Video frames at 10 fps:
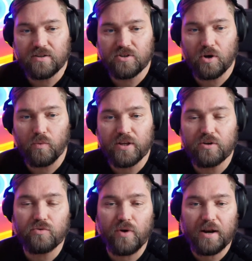So when you
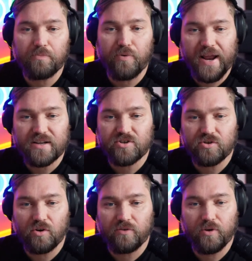create a branch
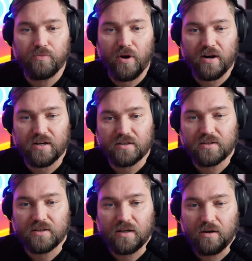of your product
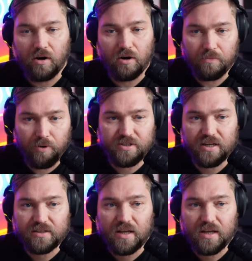or a project,